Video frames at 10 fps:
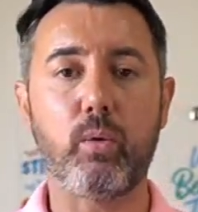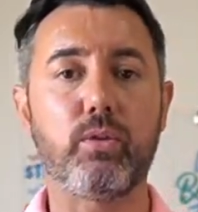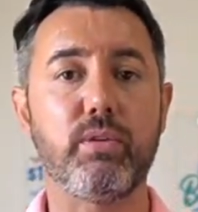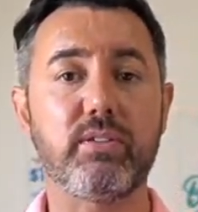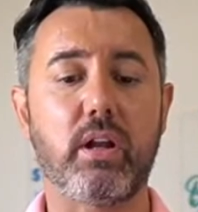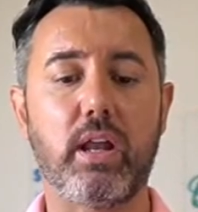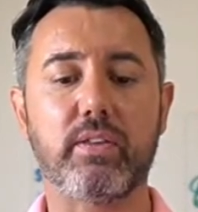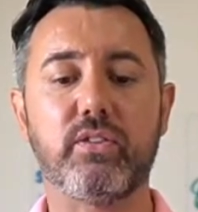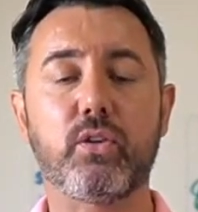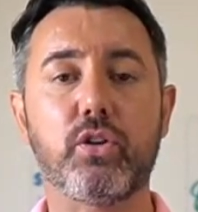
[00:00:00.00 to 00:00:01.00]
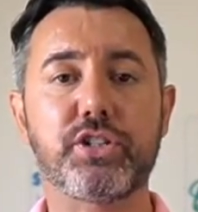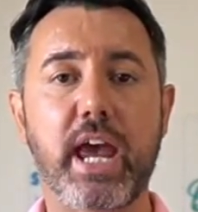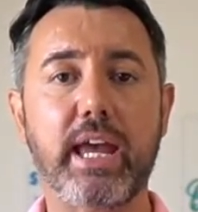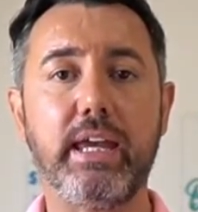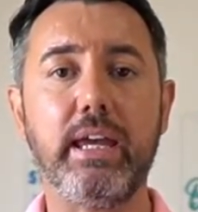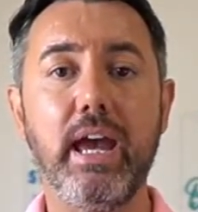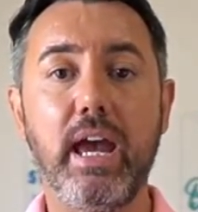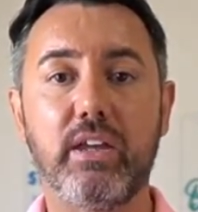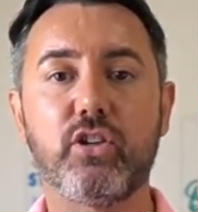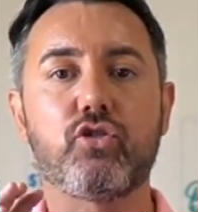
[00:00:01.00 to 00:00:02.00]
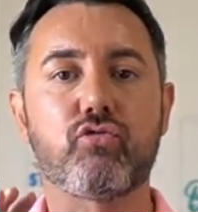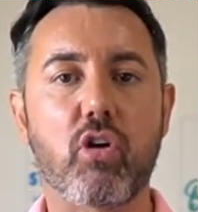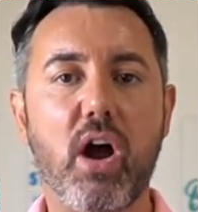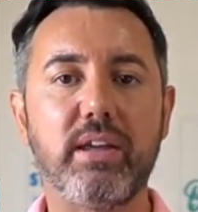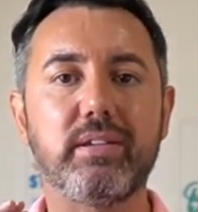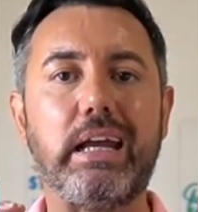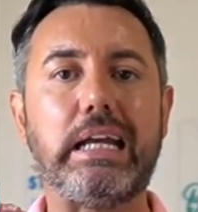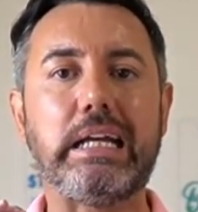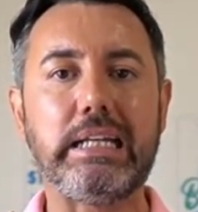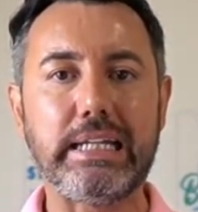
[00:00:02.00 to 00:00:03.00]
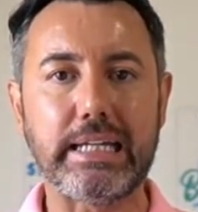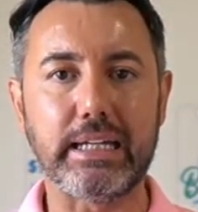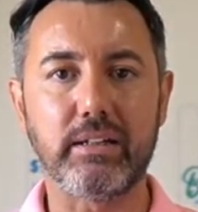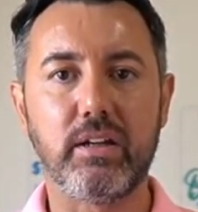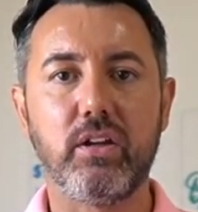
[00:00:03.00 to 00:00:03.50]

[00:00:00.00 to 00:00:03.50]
the reason I like the Scotch Tacky is it dries clear.